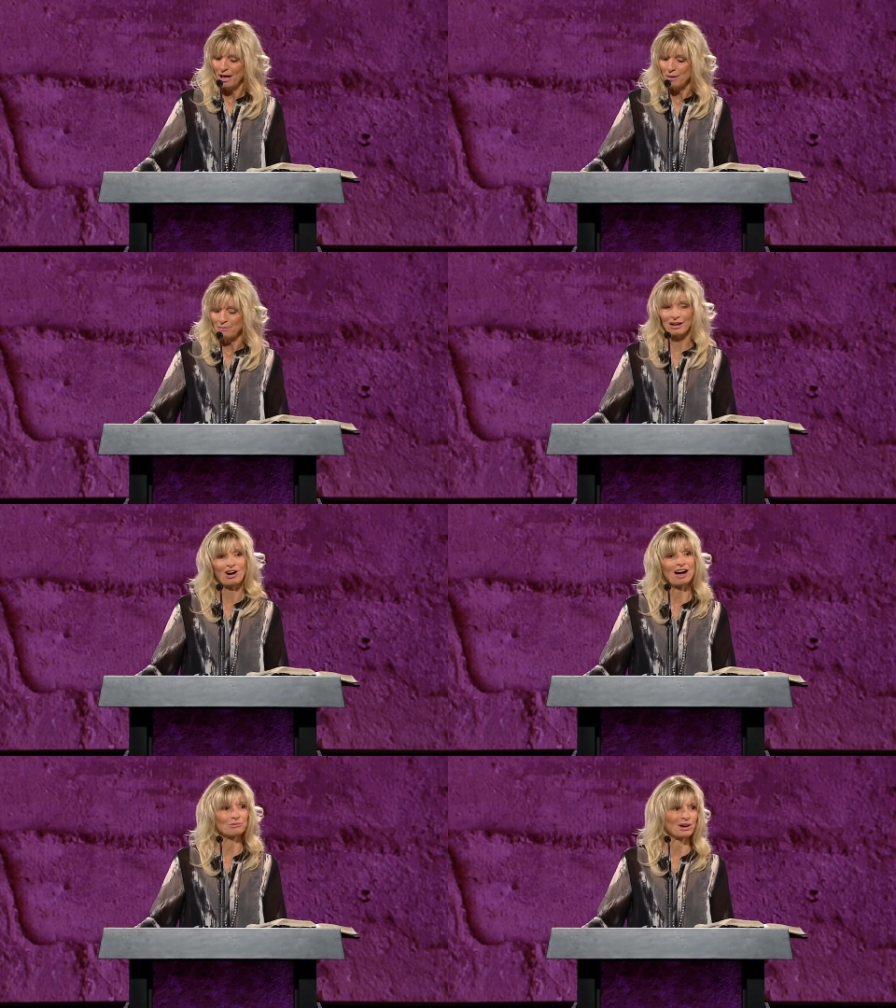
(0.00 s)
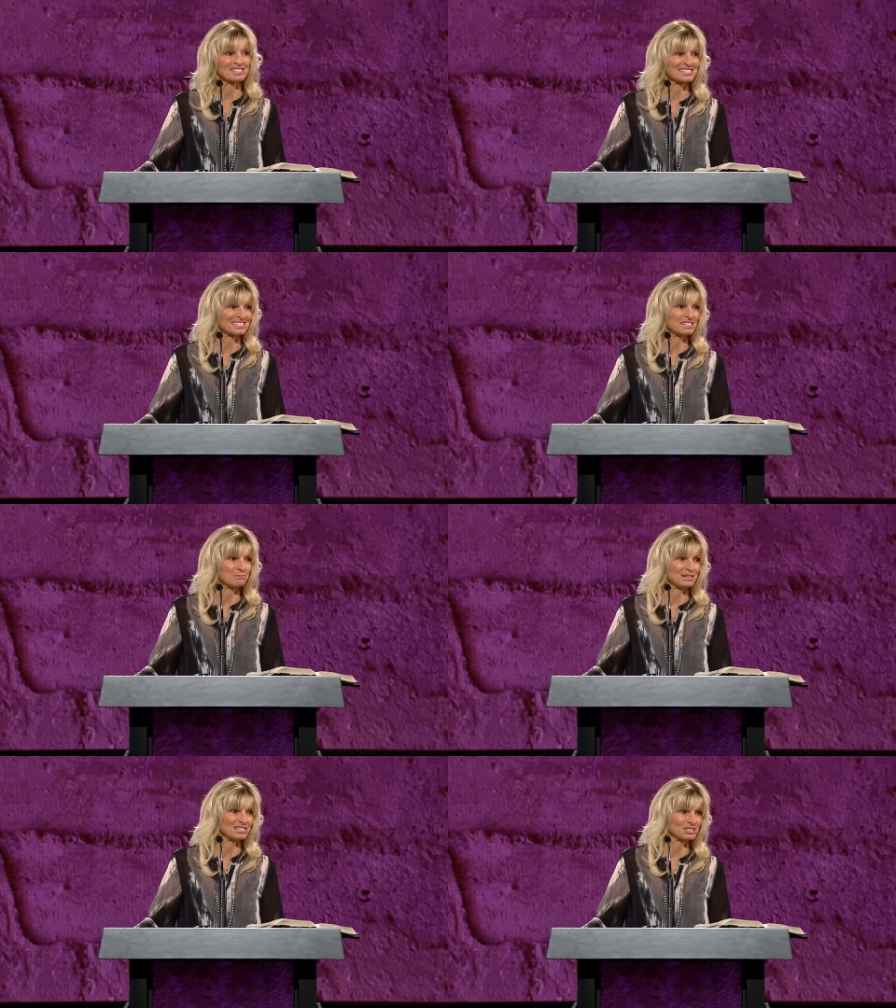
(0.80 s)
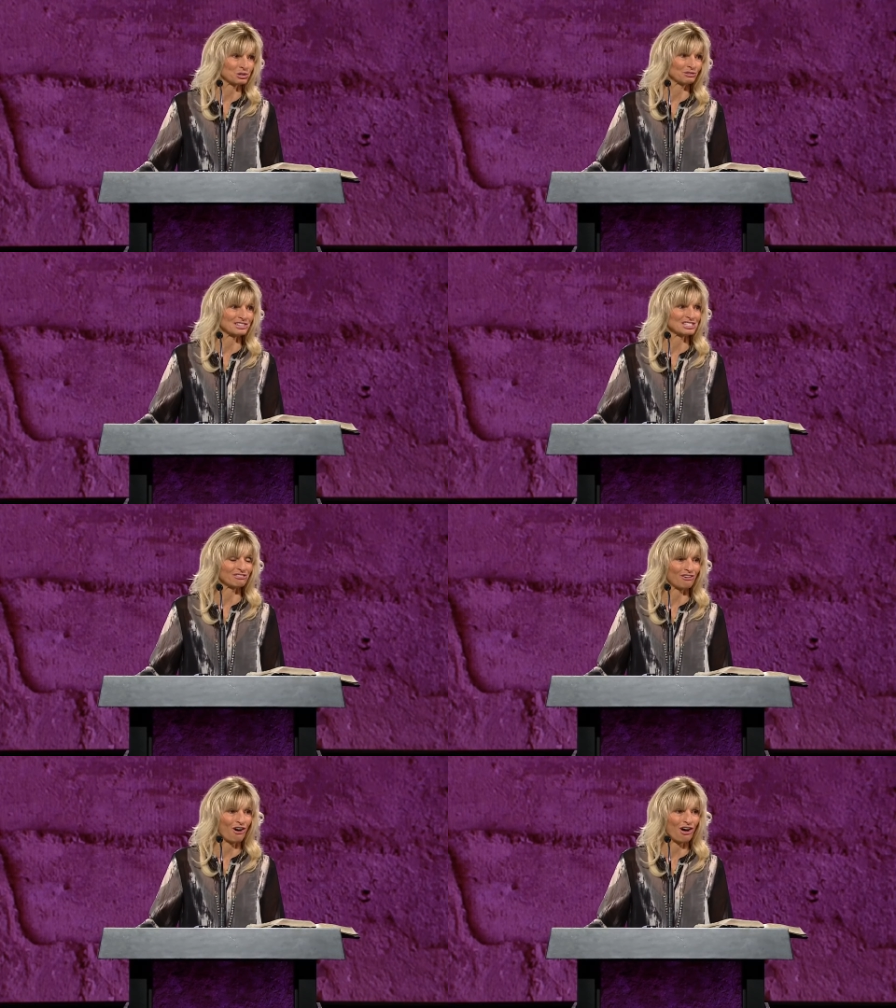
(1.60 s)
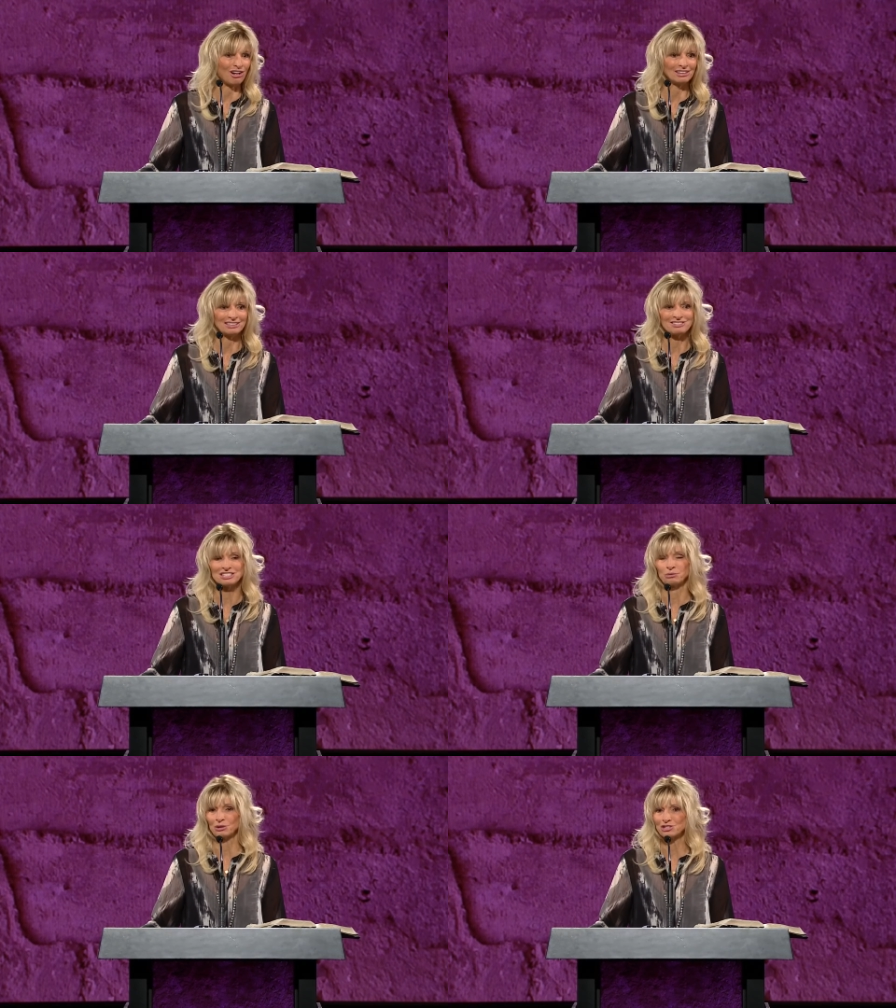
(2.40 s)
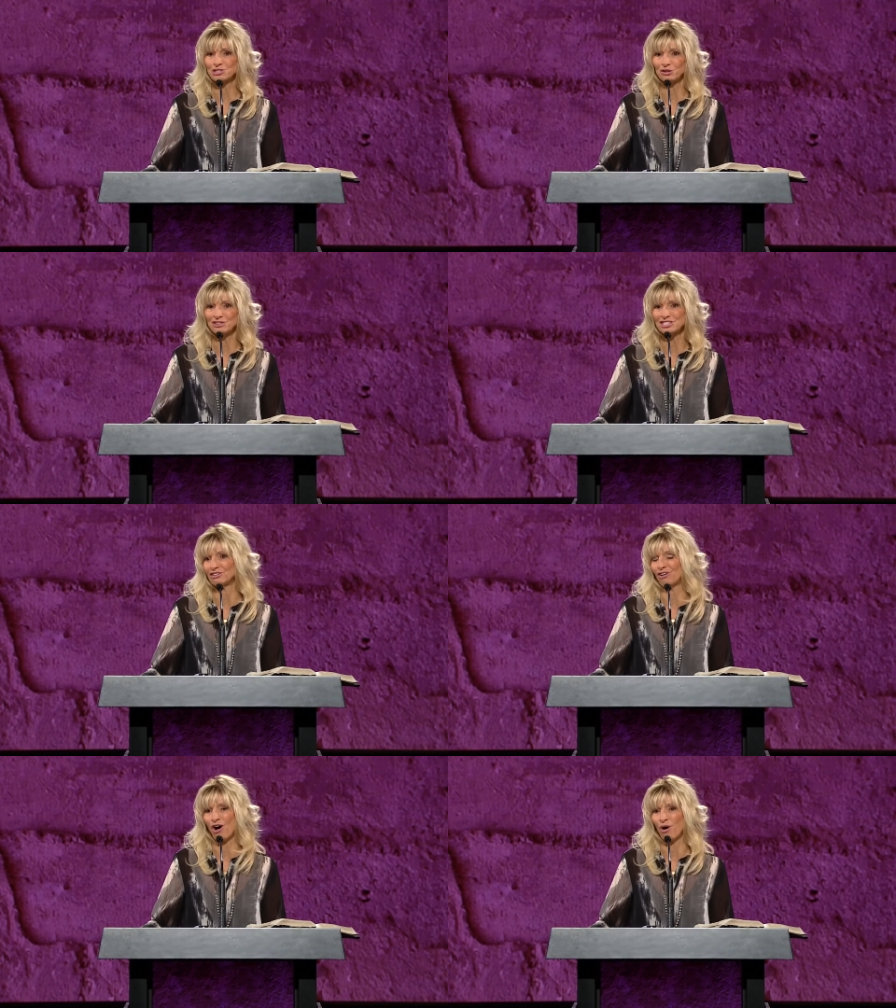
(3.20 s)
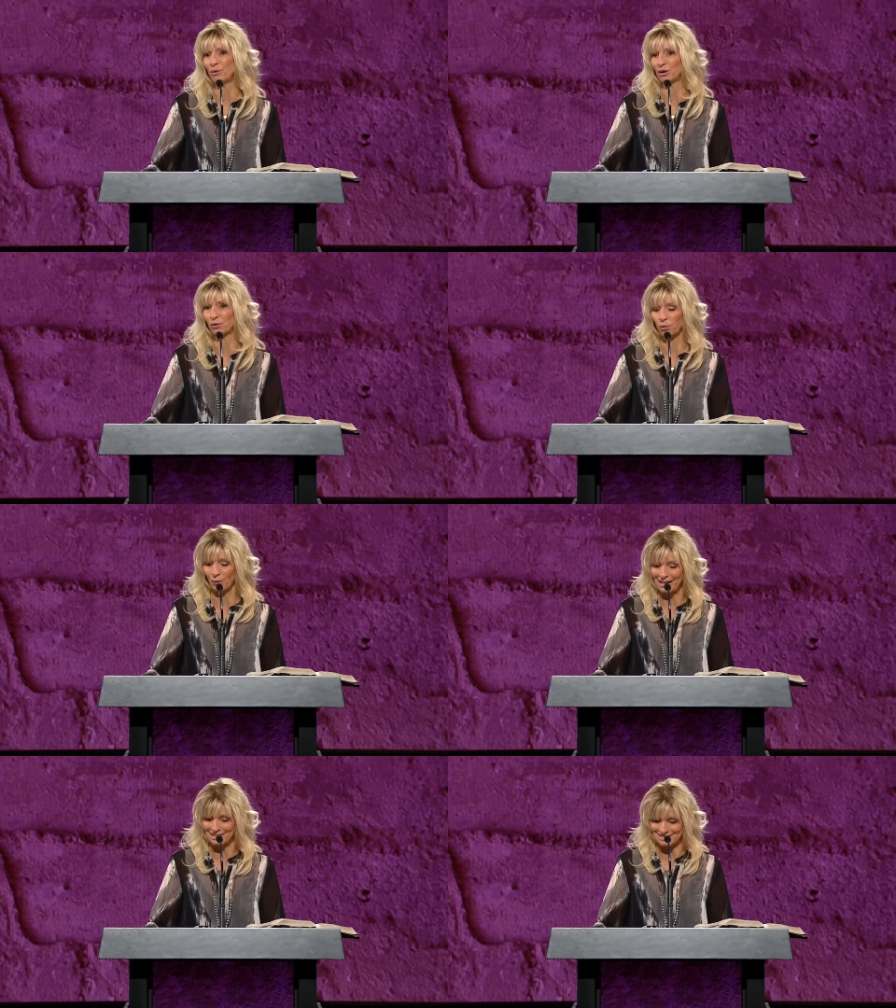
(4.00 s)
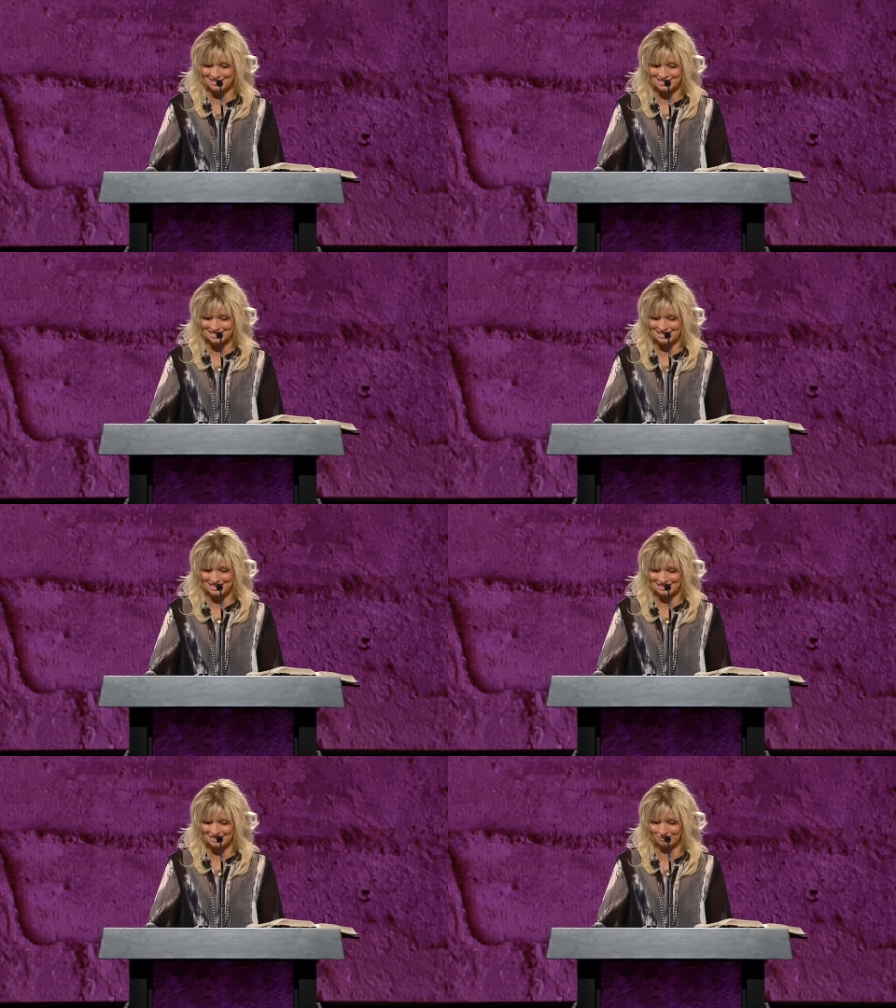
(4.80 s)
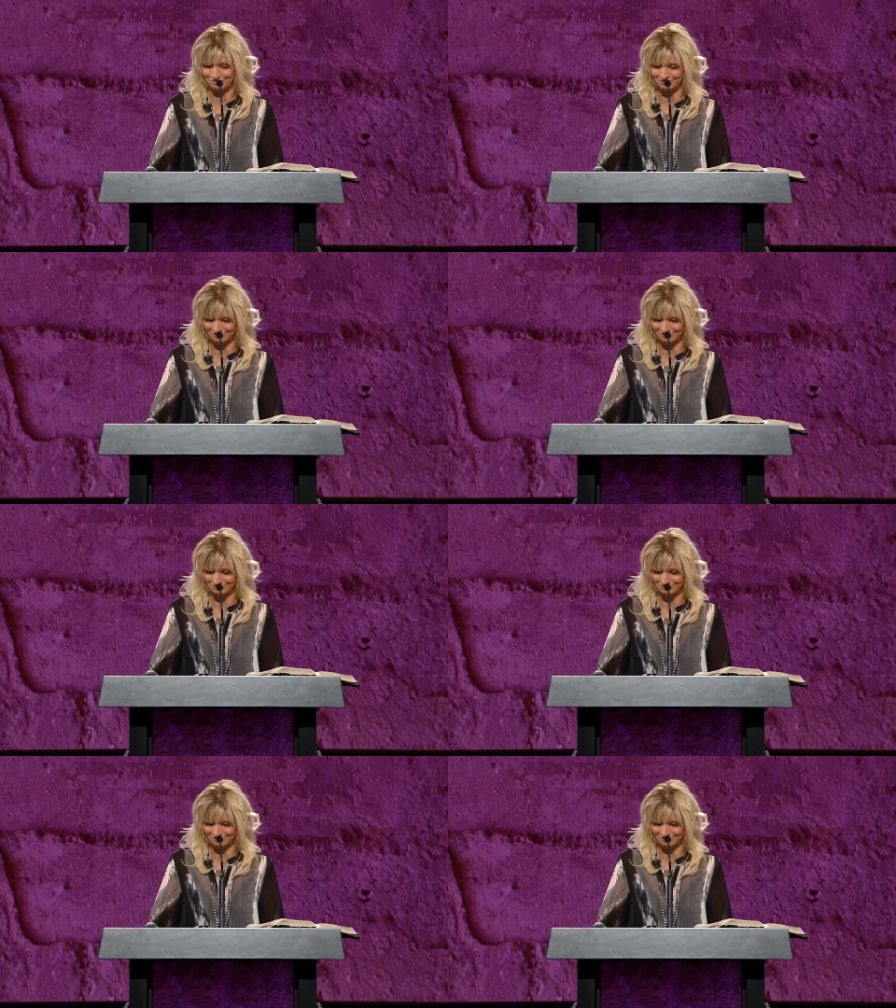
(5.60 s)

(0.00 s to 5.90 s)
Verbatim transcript: But God wants us to be servants of all. He says, We are servants of all, we are great in his kingdom.